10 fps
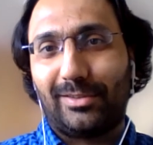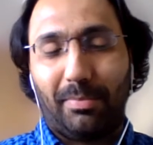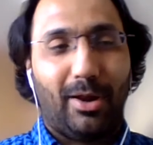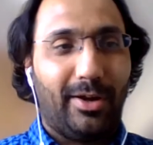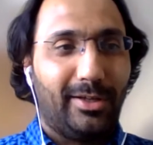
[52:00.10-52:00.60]

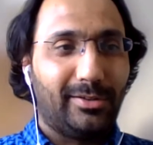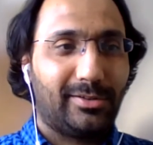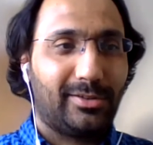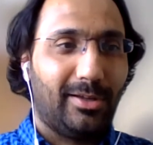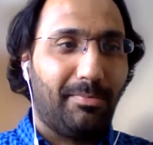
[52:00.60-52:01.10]

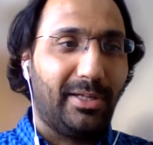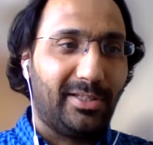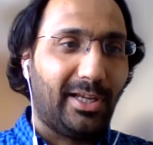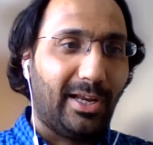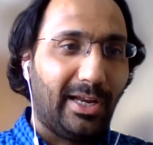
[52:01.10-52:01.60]
suppliers,
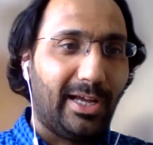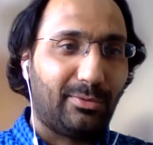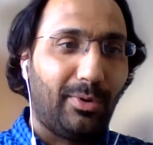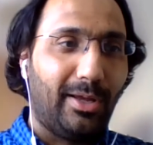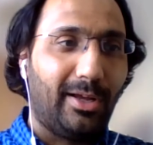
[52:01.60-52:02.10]
particularly
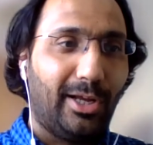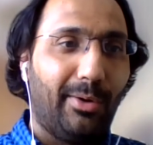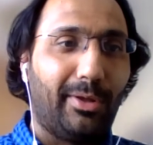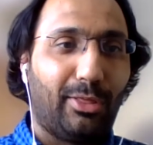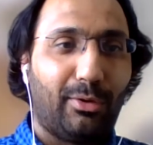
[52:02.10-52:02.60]
as we're
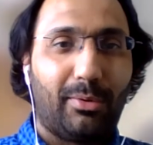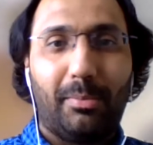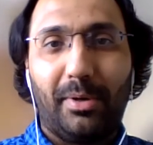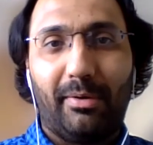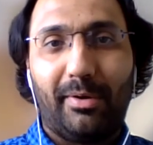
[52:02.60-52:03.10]
going through
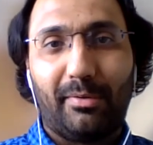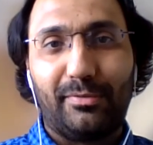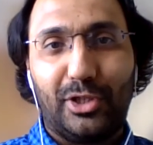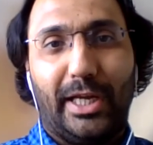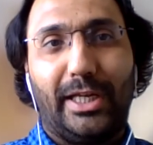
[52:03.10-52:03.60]
a period
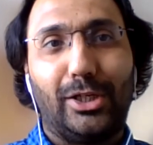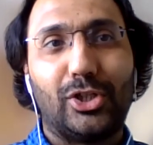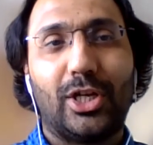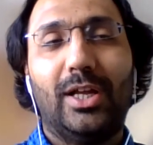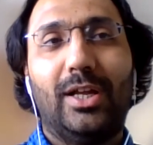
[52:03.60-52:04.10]
of
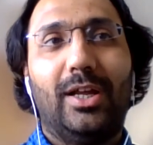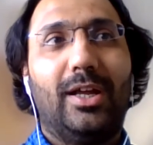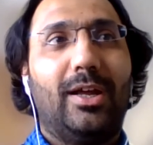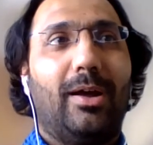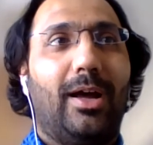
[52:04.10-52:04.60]
change
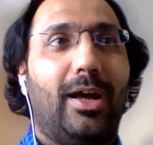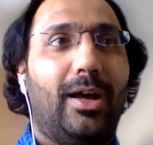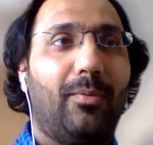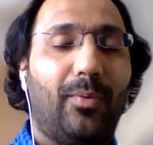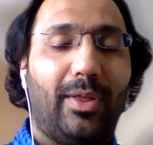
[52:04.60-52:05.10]

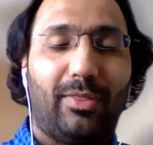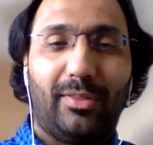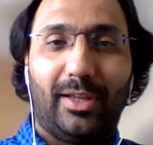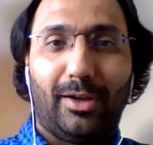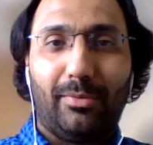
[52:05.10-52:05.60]
with,
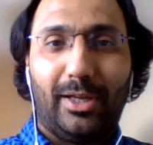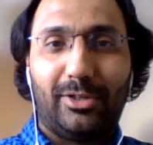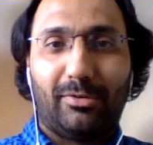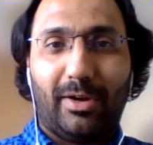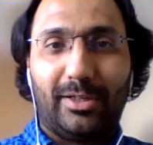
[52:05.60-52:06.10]
you know,
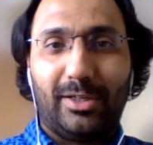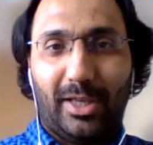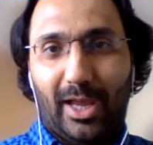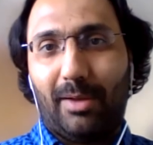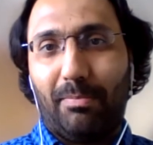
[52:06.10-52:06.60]
integrated
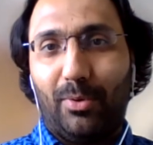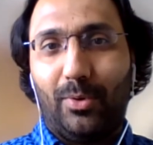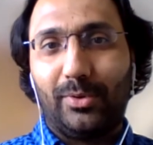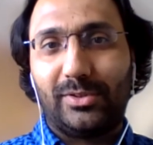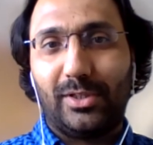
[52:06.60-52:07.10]
care
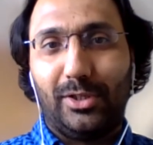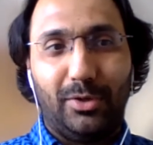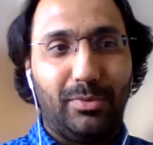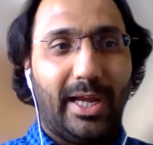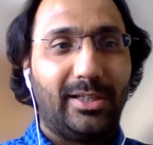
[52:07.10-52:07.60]
boards, a
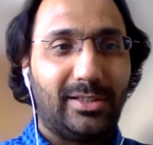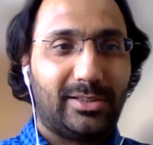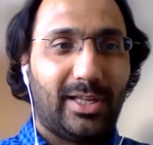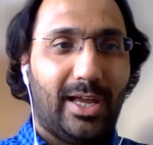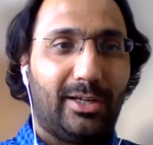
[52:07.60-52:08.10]
new data
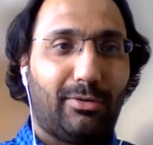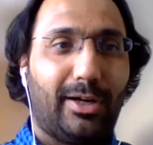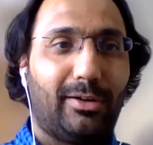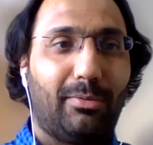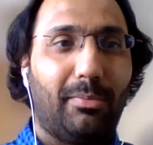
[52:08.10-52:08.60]
set,
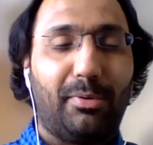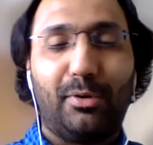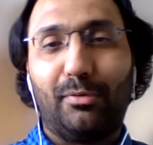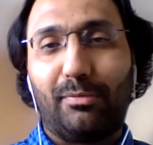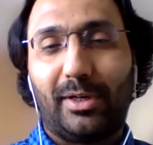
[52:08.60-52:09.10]
trying to
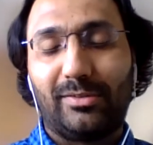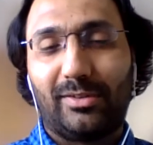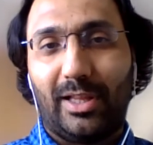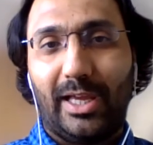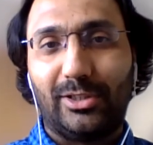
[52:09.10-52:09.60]
improve
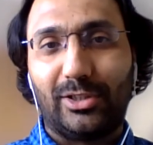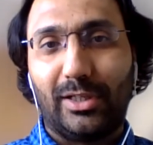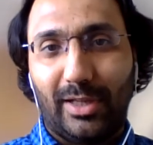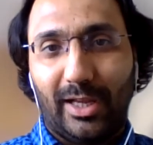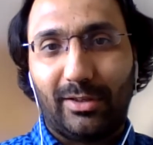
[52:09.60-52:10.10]
reconciliation
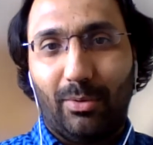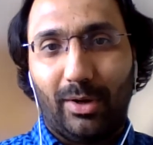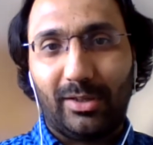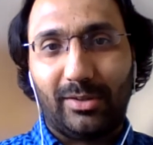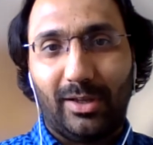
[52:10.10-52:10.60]
and data
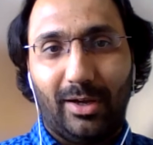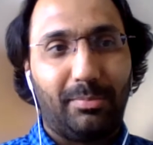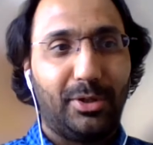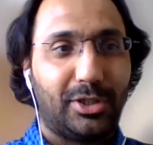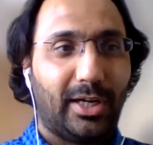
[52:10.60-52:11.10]
quality. I
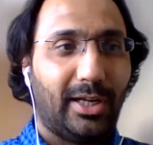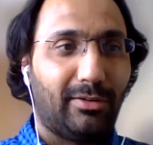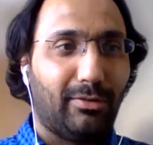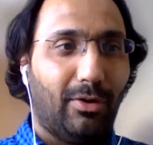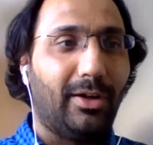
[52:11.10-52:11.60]
appreciate
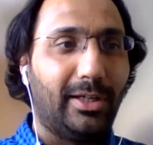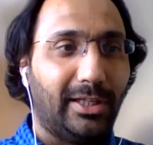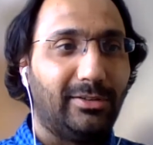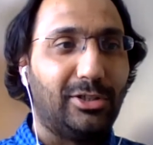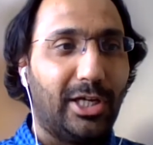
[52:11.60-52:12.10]
it's not an
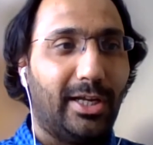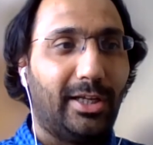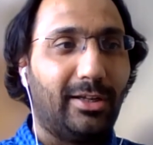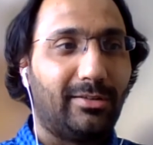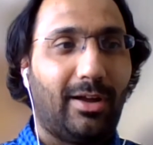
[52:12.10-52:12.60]
easy
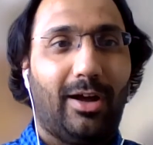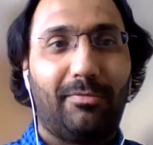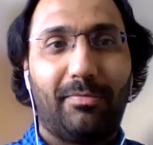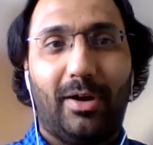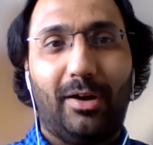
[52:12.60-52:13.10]
journey, because
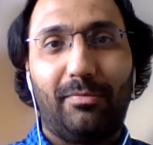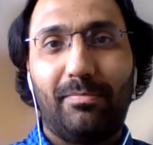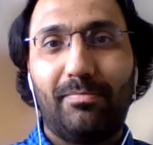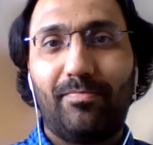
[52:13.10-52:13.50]
I've